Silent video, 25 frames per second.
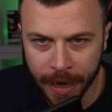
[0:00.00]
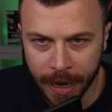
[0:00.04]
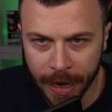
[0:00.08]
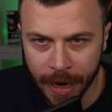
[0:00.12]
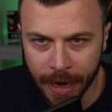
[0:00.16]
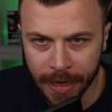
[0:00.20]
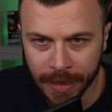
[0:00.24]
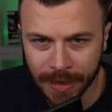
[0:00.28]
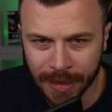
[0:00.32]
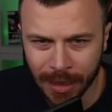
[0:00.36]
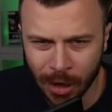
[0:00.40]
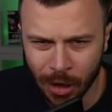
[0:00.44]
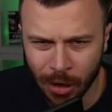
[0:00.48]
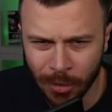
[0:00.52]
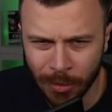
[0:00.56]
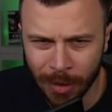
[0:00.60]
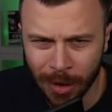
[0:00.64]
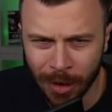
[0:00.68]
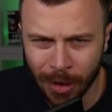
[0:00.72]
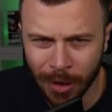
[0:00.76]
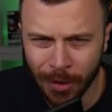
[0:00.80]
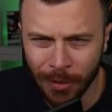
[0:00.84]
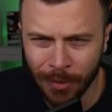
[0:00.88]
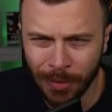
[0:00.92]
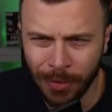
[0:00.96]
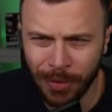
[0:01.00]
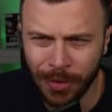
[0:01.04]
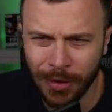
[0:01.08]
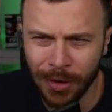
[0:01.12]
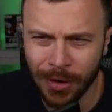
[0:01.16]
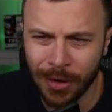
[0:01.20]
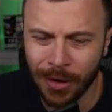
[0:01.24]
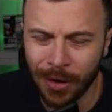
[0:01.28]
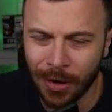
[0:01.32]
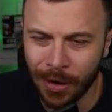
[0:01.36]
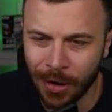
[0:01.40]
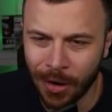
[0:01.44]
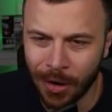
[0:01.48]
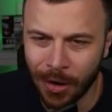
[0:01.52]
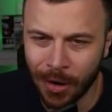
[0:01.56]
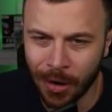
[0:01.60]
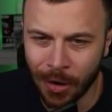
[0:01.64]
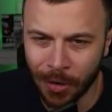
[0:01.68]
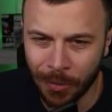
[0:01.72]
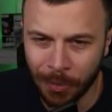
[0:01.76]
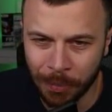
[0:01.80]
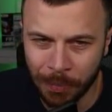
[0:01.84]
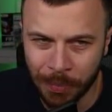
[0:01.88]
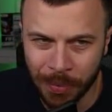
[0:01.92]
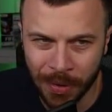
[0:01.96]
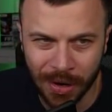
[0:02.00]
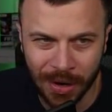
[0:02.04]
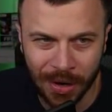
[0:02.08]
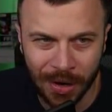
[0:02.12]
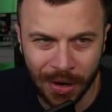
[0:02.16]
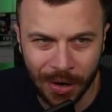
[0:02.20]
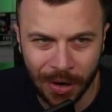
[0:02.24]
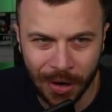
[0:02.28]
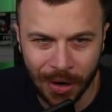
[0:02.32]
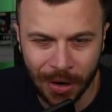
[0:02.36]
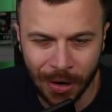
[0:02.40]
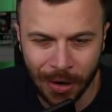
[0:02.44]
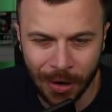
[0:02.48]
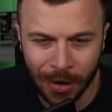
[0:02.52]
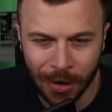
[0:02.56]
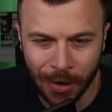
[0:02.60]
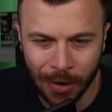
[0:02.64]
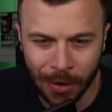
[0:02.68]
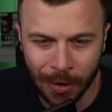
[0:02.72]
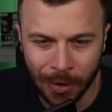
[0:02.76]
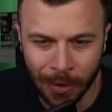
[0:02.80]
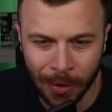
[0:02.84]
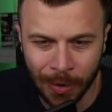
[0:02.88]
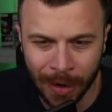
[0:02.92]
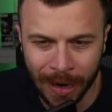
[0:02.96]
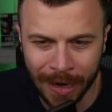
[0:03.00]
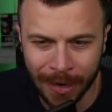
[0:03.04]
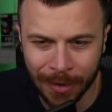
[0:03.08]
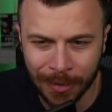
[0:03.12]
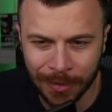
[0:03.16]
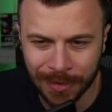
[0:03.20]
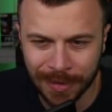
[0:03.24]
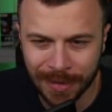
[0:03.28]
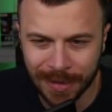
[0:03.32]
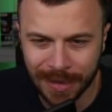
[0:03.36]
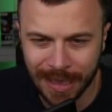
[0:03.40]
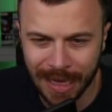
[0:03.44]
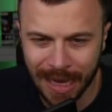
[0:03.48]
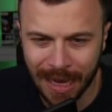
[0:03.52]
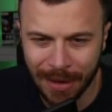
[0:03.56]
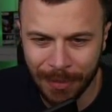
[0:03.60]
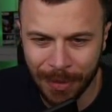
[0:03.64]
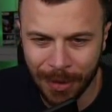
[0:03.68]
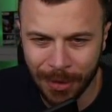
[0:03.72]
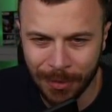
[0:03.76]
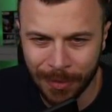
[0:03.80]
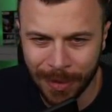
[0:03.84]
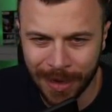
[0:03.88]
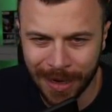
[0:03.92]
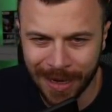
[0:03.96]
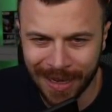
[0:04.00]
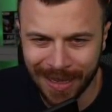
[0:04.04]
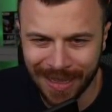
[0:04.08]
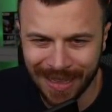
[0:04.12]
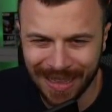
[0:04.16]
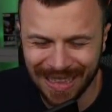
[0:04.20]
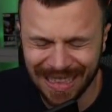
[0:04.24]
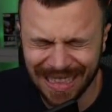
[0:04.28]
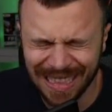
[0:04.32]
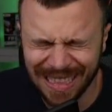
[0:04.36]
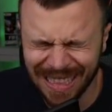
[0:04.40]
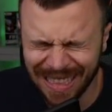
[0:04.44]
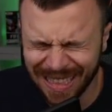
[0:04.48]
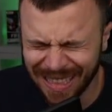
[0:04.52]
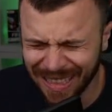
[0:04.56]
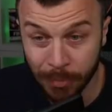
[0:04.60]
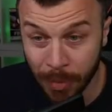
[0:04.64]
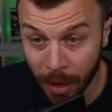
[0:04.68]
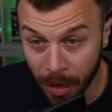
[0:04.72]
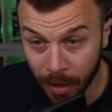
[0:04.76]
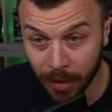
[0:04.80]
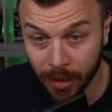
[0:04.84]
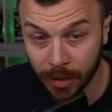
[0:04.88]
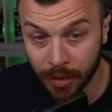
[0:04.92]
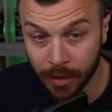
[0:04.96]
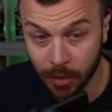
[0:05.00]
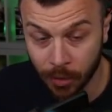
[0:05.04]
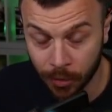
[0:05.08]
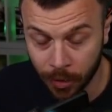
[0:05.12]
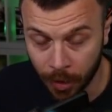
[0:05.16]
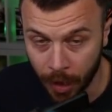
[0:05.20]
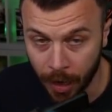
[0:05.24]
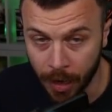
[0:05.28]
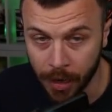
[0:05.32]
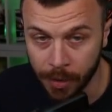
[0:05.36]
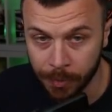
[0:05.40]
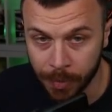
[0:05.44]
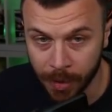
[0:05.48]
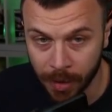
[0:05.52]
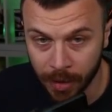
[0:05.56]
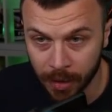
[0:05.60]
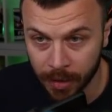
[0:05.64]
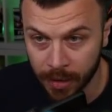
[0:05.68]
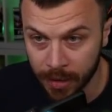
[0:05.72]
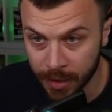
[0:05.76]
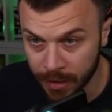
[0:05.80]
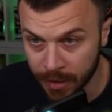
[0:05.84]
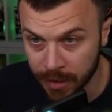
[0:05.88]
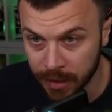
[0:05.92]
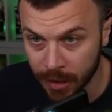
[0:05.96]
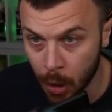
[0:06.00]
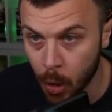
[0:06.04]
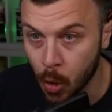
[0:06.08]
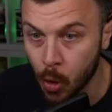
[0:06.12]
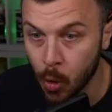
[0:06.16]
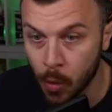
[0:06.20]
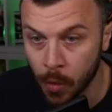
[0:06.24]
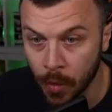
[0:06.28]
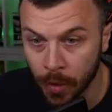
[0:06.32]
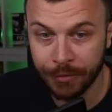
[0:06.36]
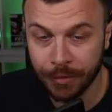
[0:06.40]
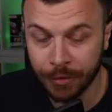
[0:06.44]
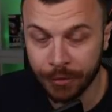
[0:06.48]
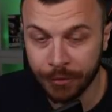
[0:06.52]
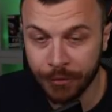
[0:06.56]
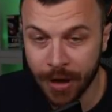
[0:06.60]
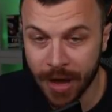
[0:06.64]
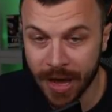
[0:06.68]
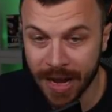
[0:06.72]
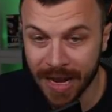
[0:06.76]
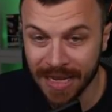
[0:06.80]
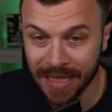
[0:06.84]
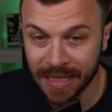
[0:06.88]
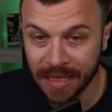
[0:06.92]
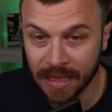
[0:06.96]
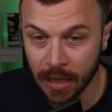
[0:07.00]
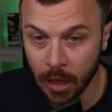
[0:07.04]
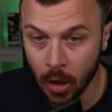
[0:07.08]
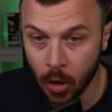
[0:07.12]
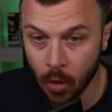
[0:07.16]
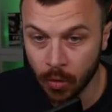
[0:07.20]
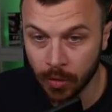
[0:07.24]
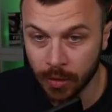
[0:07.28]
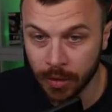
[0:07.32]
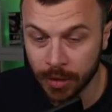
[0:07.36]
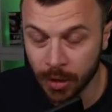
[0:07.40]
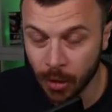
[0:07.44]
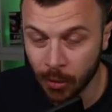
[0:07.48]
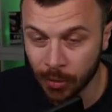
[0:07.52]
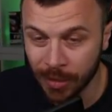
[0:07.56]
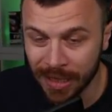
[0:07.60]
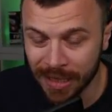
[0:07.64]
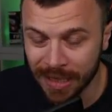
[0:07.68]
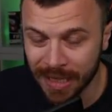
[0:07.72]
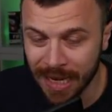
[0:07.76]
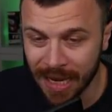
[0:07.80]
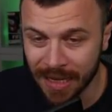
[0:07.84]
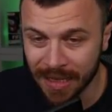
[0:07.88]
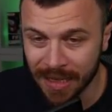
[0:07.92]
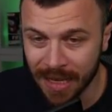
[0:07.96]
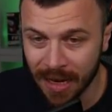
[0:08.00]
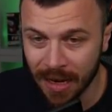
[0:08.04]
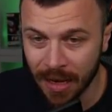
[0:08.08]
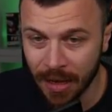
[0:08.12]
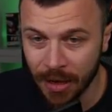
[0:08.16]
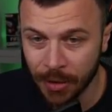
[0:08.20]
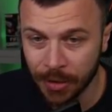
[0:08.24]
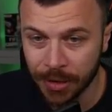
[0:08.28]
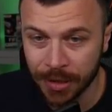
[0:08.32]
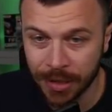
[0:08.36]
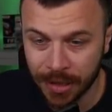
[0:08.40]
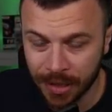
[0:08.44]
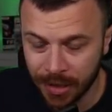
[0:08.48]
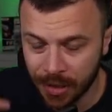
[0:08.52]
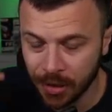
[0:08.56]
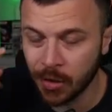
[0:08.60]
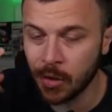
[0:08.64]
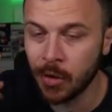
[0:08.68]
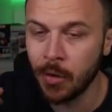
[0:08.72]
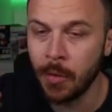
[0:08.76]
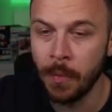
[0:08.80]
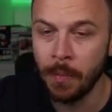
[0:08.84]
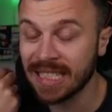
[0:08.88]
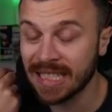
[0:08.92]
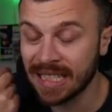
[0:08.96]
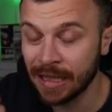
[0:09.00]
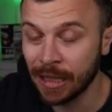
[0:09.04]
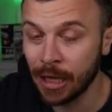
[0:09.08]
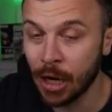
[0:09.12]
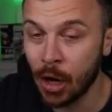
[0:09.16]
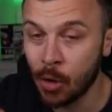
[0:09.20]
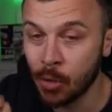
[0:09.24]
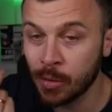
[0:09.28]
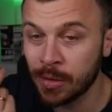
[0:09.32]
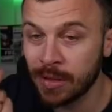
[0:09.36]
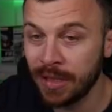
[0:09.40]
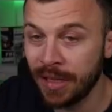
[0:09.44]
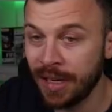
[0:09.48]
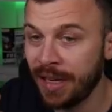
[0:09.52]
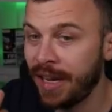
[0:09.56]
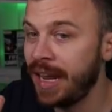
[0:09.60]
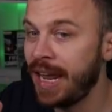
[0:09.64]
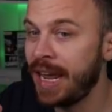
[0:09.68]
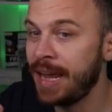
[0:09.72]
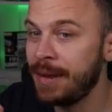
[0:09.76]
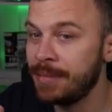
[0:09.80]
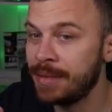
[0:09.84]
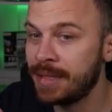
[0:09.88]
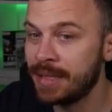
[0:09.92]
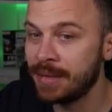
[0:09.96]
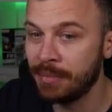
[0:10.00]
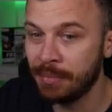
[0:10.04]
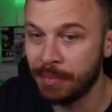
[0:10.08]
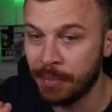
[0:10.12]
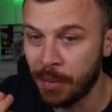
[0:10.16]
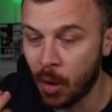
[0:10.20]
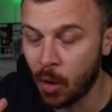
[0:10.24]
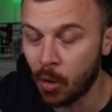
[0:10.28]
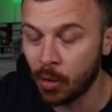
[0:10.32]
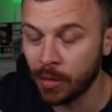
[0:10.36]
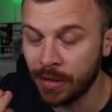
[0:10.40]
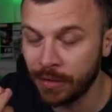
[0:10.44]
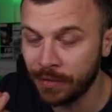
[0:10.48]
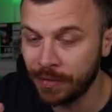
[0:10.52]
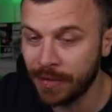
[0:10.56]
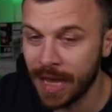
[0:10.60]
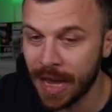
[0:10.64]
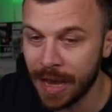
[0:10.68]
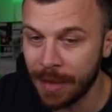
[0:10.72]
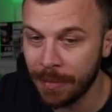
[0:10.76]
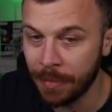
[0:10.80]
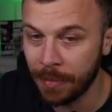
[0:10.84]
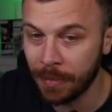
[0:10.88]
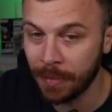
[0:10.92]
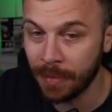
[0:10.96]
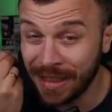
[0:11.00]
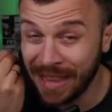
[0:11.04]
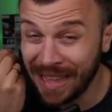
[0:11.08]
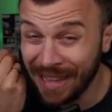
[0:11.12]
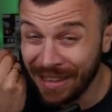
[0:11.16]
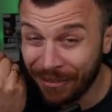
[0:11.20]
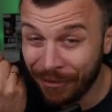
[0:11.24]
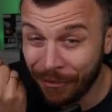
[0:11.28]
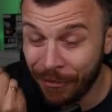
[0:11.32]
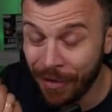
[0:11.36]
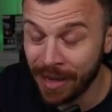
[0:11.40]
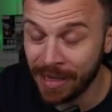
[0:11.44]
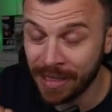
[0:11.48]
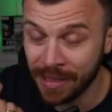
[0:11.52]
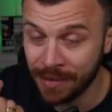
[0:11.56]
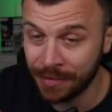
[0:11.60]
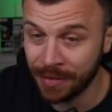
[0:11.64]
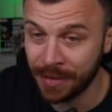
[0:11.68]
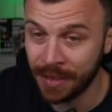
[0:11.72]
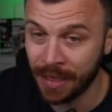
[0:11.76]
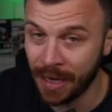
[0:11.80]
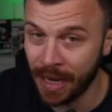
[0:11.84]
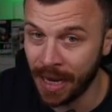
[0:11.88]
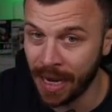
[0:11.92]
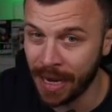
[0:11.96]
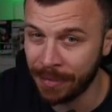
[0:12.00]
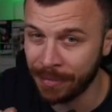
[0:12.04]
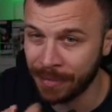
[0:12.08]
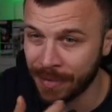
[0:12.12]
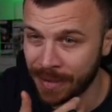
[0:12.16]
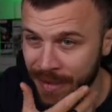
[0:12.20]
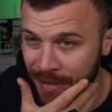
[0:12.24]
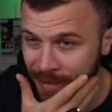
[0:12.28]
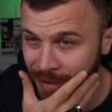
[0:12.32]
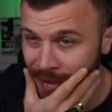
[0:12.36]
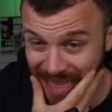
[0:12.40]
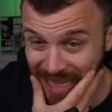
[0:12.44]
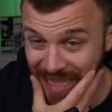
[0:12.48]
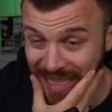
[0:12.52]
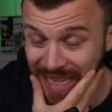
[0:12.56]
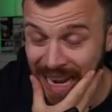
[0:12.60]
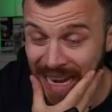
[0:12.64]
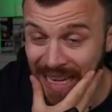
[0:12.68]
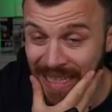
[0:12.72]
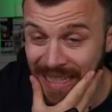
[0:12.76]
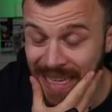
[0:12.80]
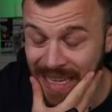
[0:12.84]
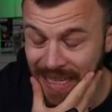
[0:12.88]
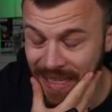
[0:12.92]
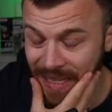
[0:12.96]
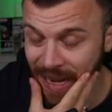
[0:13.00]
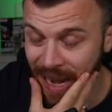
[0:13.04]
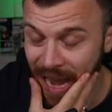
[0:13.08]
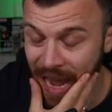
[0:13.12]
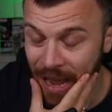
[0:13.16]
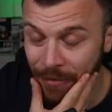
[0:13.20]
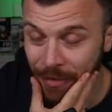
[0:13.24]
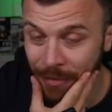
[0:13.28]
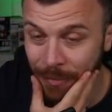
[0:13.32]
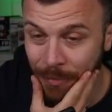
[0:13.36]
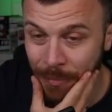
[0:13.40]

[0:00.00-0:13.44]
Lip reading: guys. Oh no, bro. Eusebio, man. Balak, okay. Balak is slow. Fofana is slow. So this guy's gonna use 2 slow CDMs. Both of them defensive CDMs. This guy doesn't have a